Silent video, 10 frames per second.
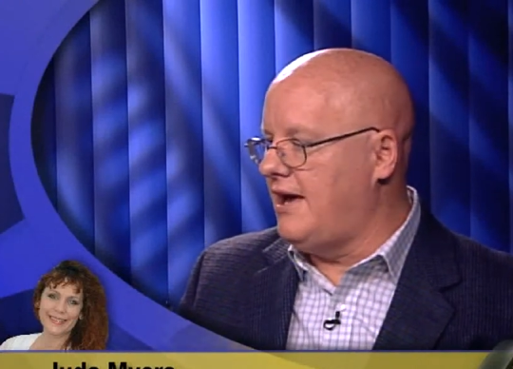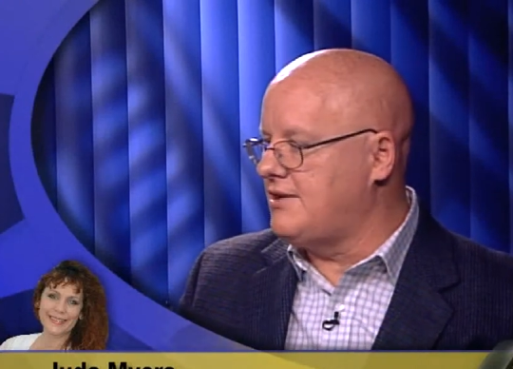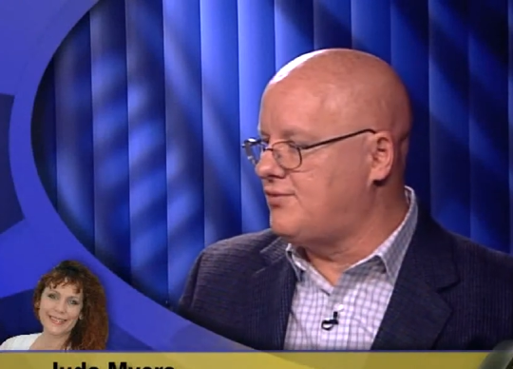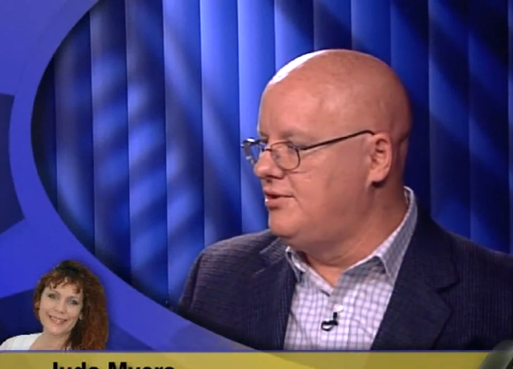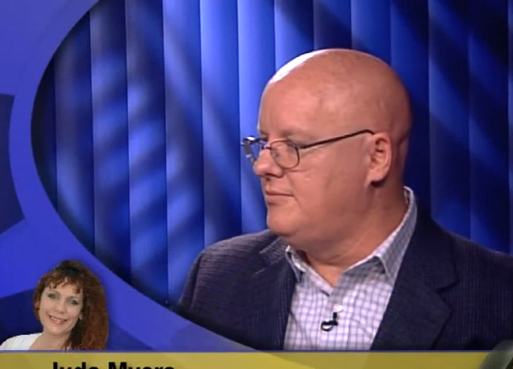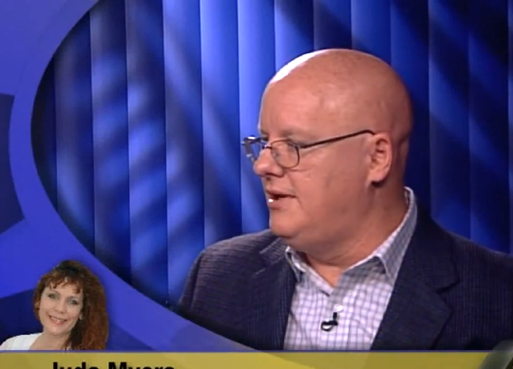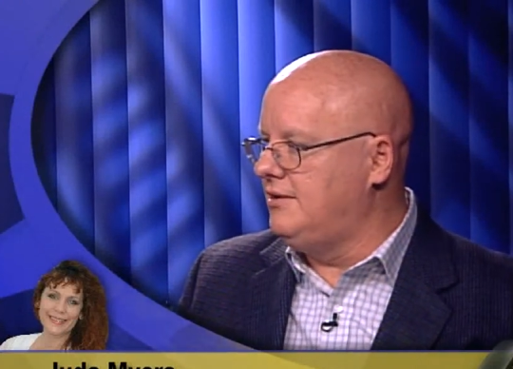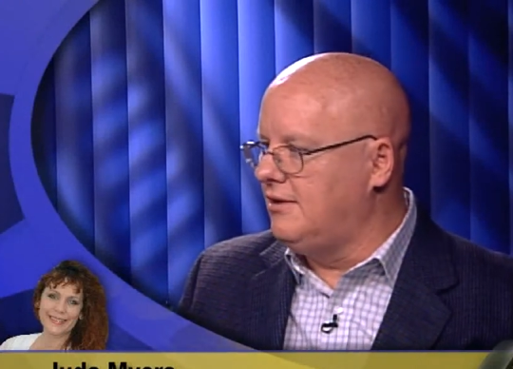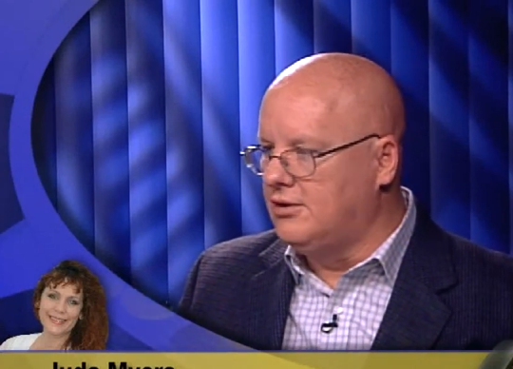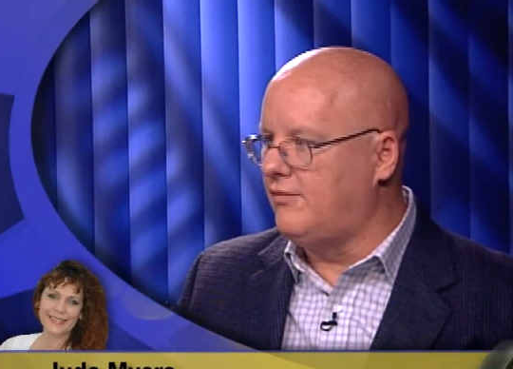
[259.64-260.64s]
Speaker 1: classroom
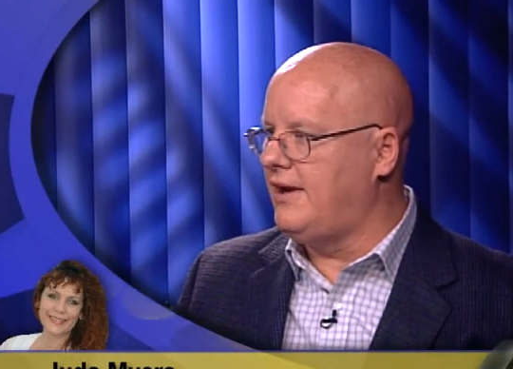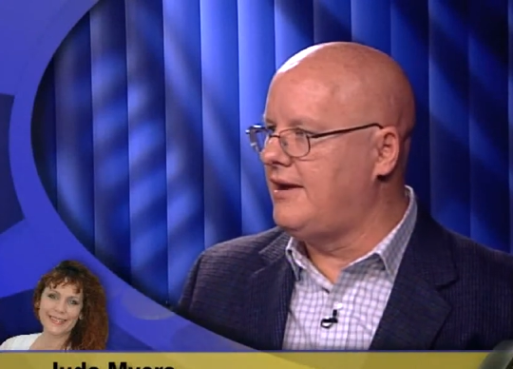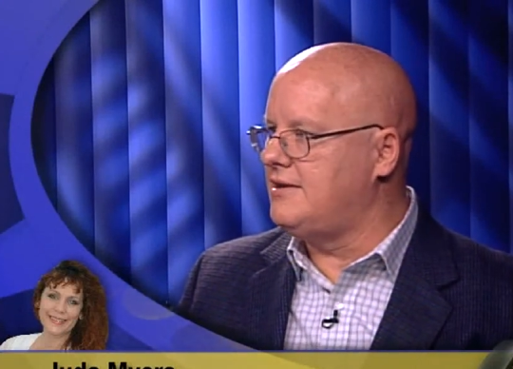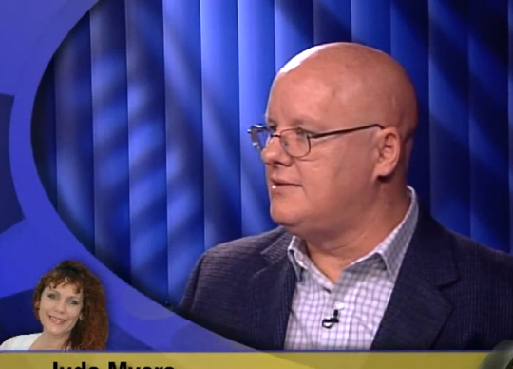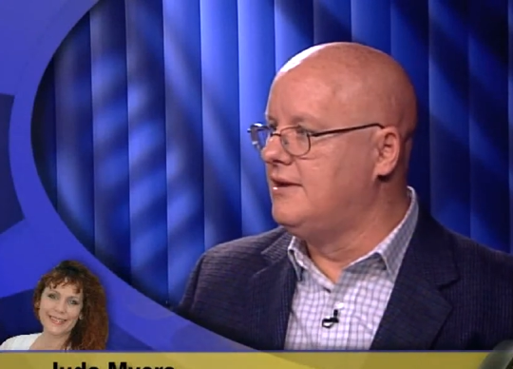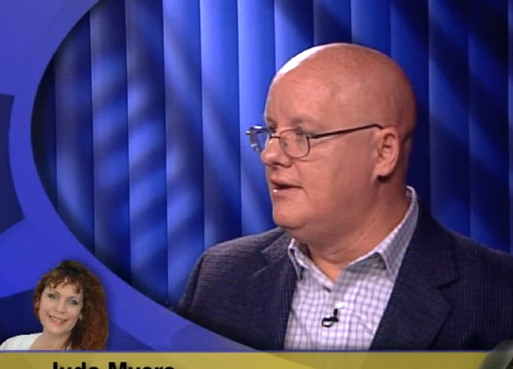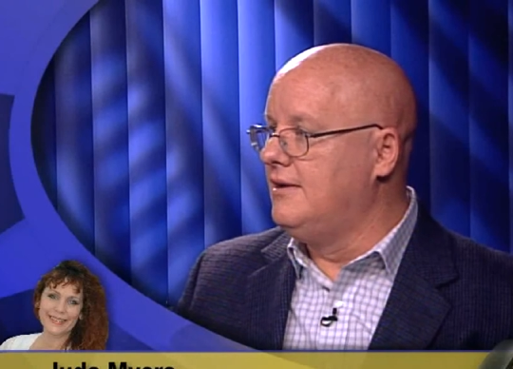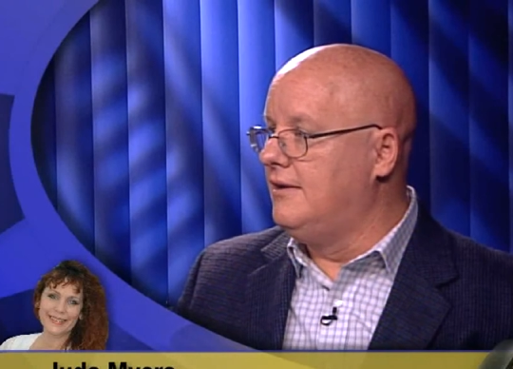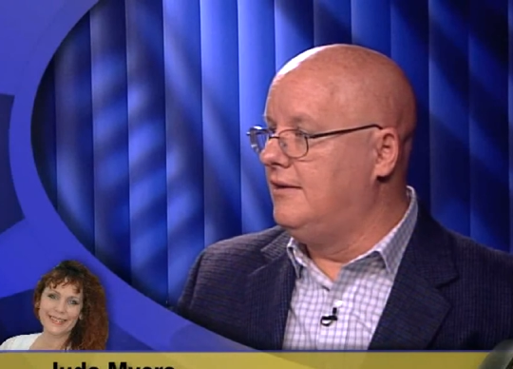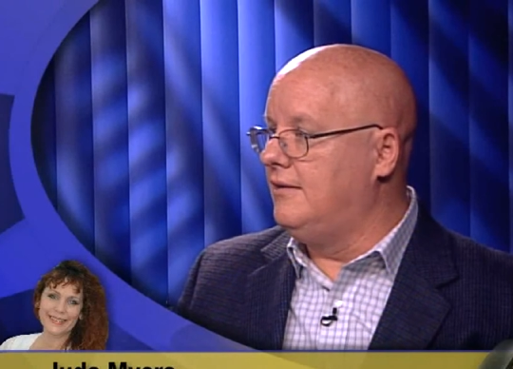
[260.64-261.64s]
and look around, and
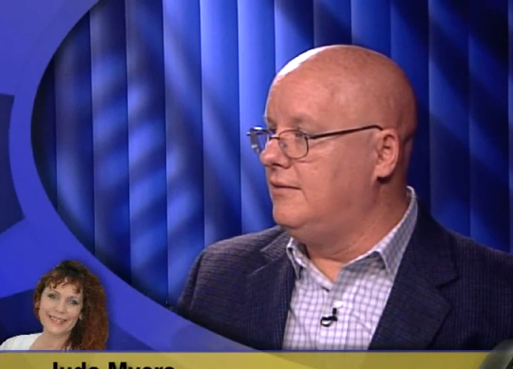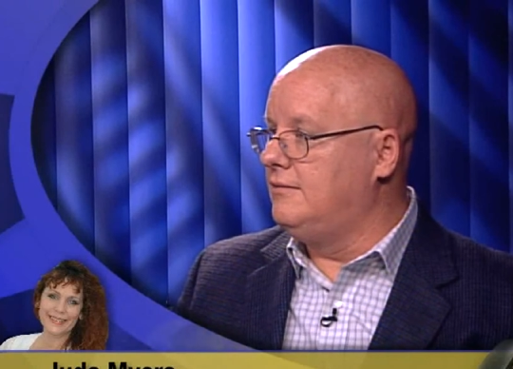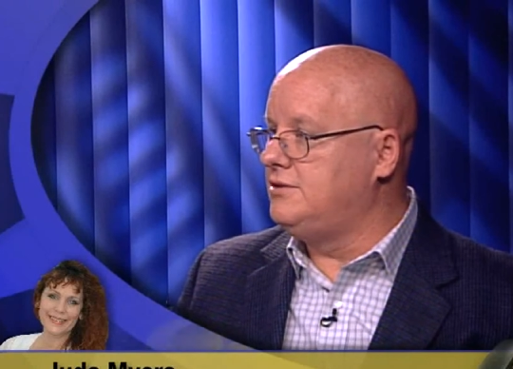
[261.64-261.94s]
uh,